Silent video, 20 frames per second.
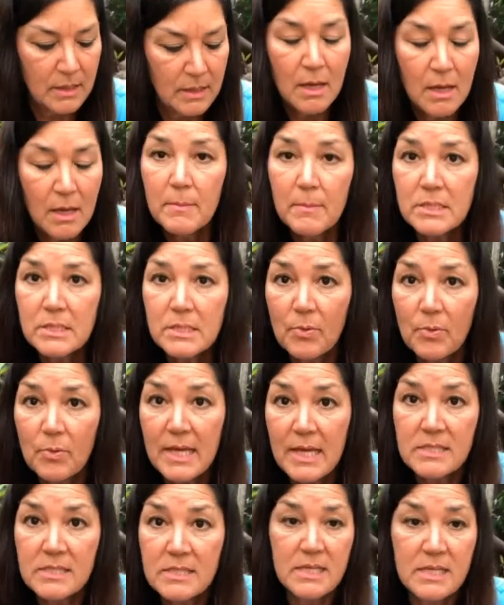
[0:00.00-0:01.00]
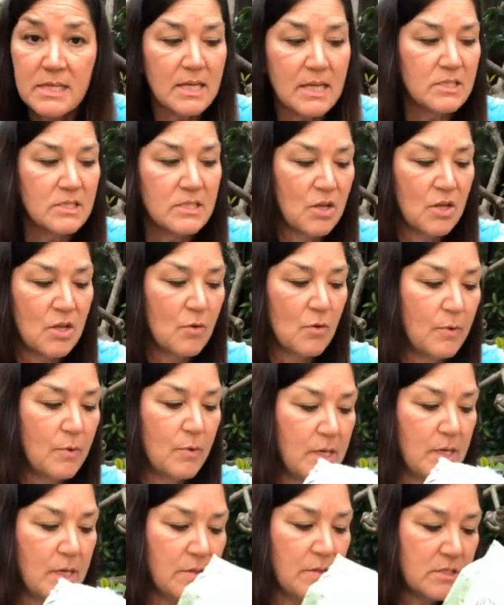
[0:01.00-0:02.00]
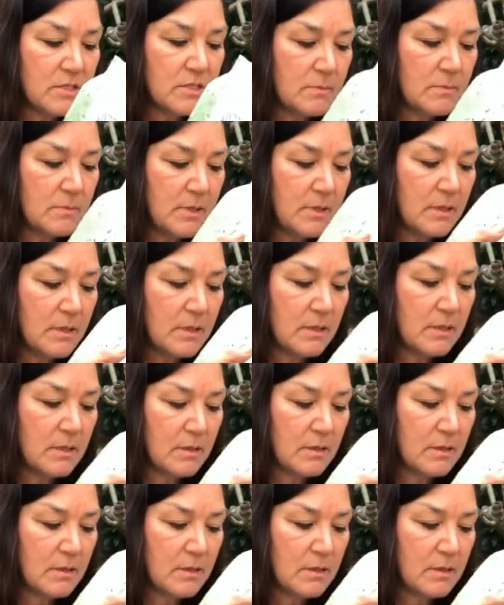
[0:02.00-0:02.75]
but to plant seeds, we need this to be